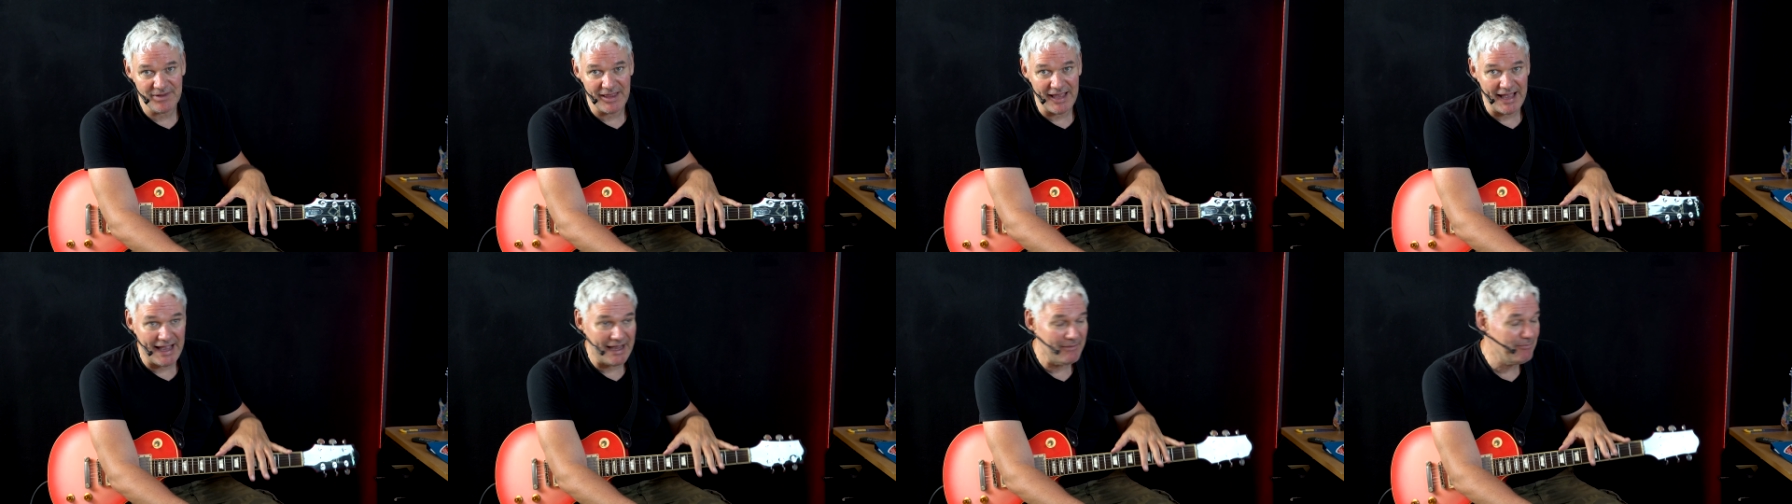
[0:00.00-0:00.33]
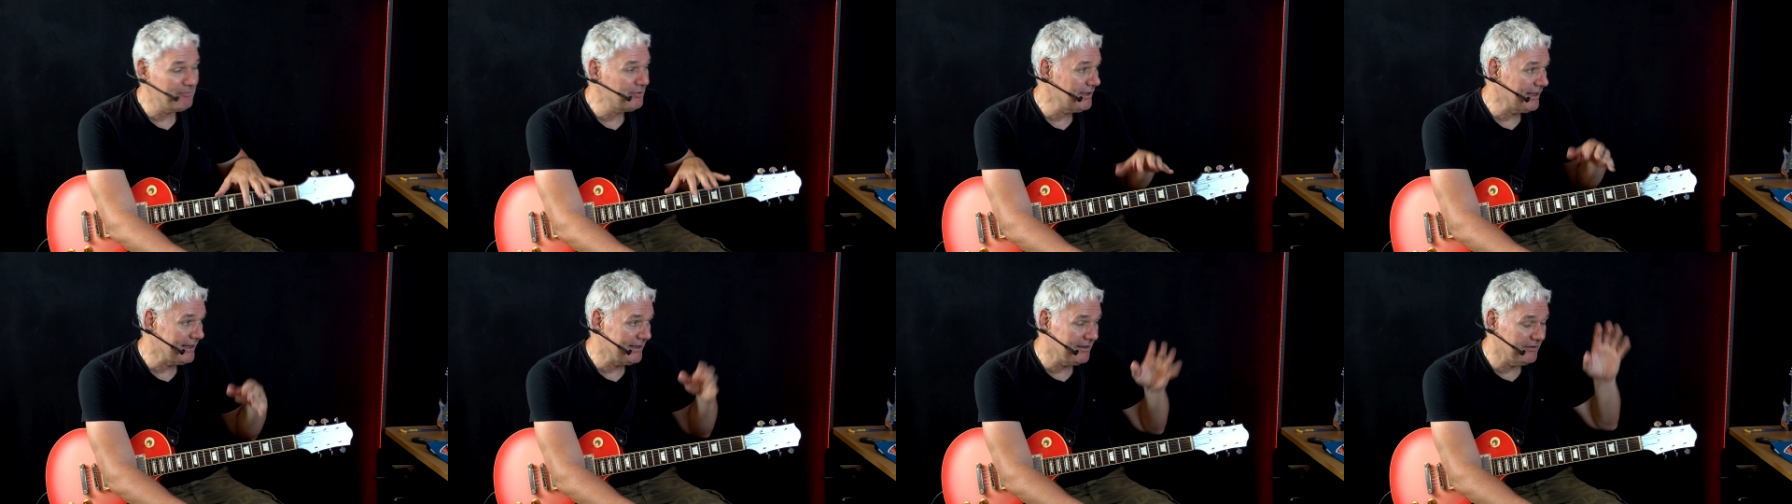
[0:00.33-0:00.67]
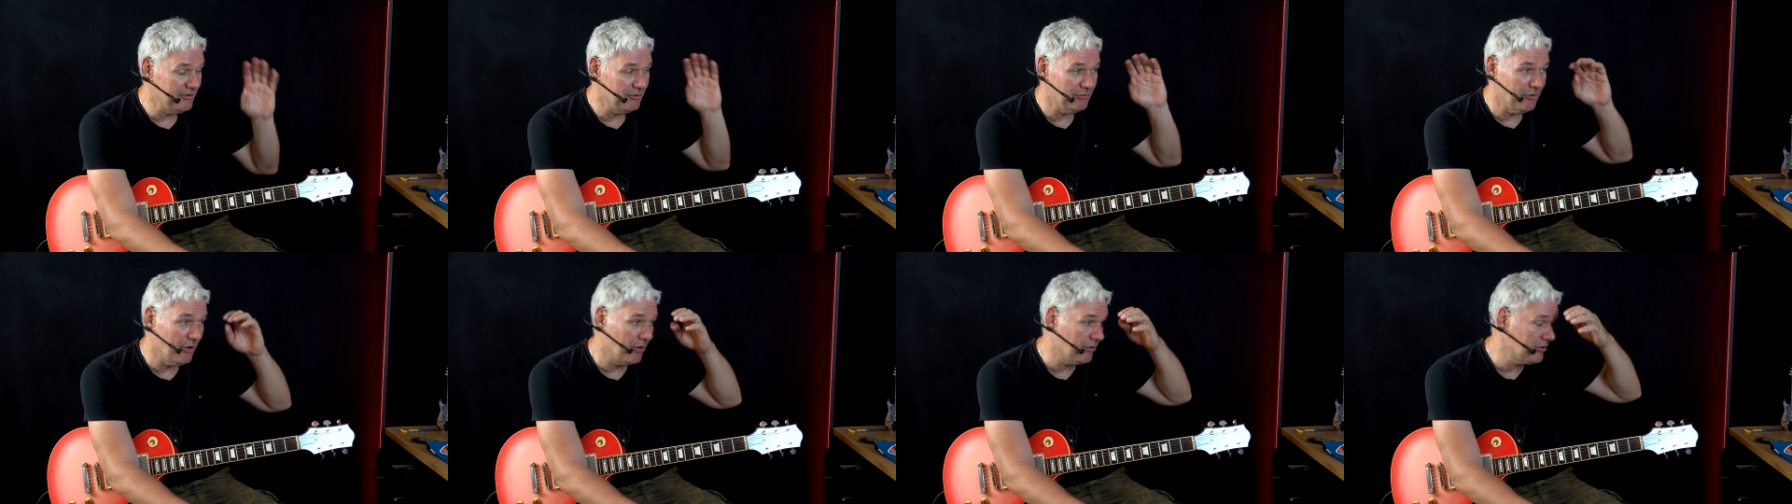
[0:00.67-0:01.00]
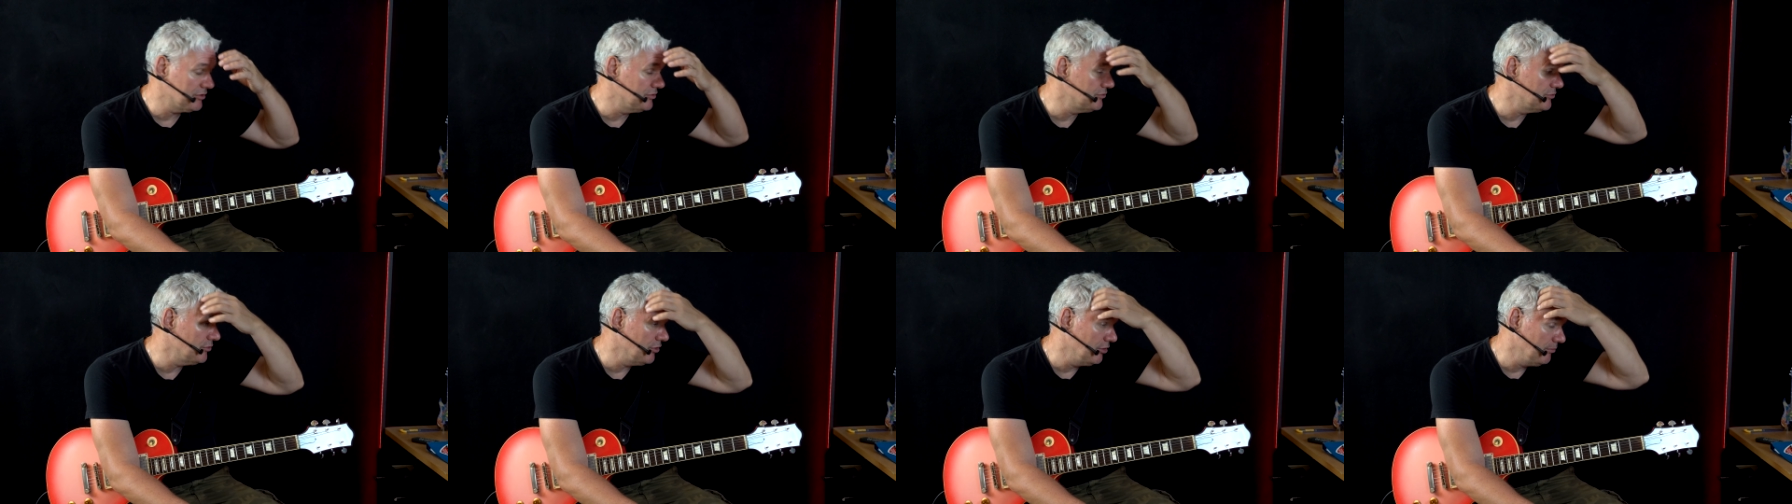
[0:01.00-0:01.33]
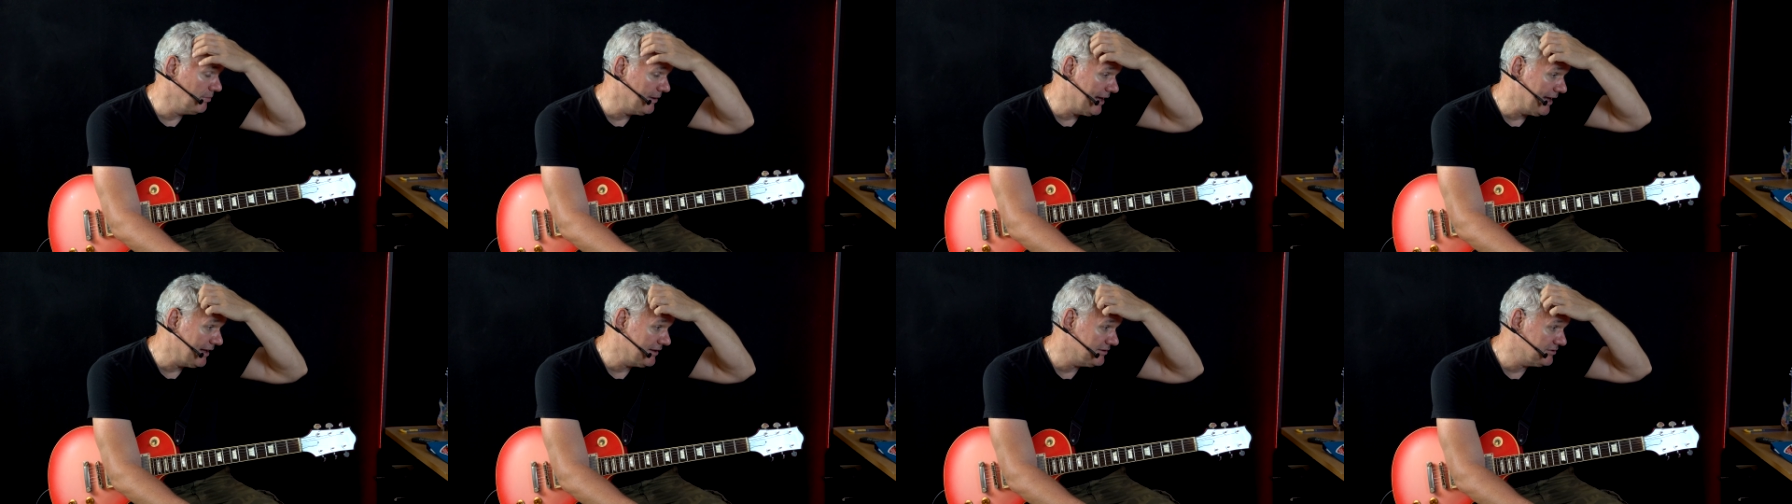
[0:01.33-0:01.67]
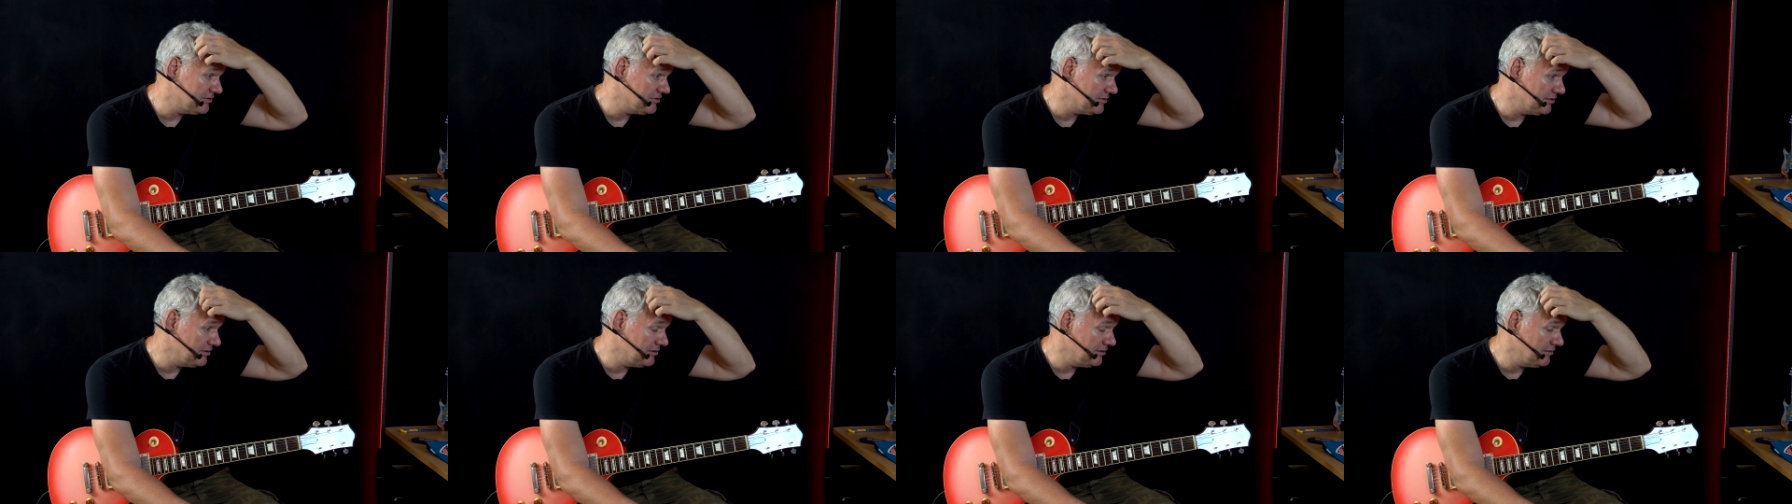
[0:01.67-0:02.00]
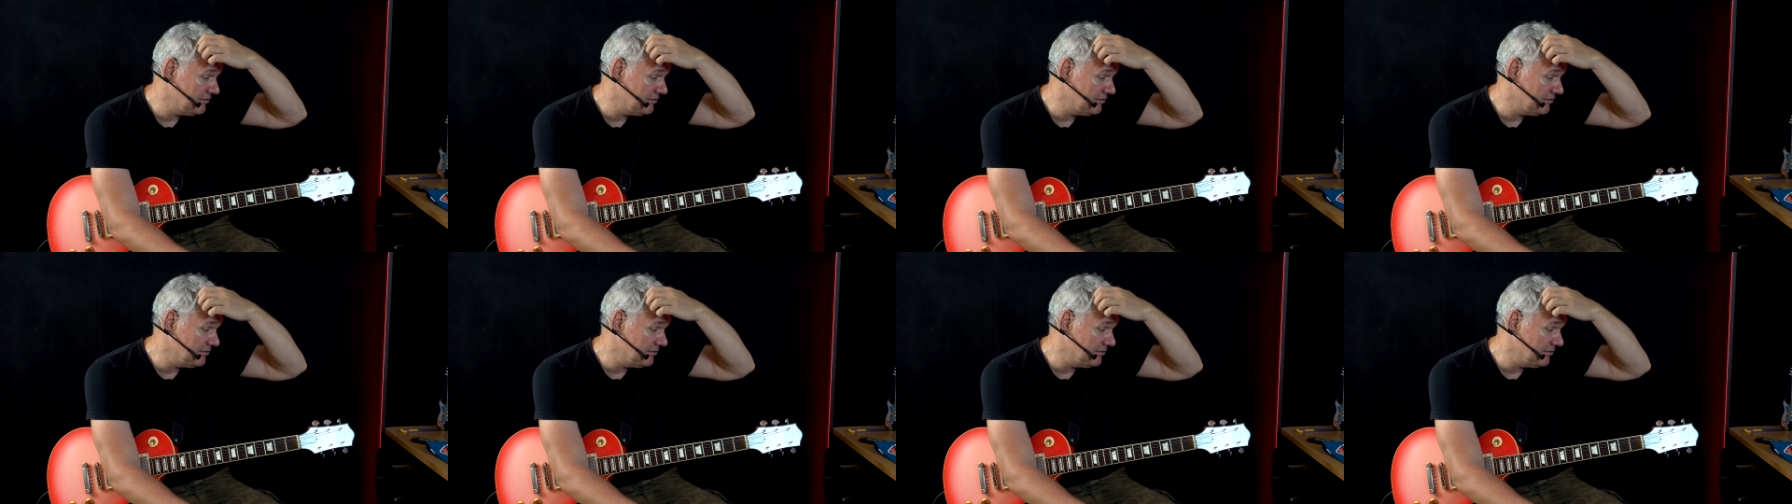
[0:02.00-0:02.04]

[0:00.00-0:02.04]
I played in a rock and roll band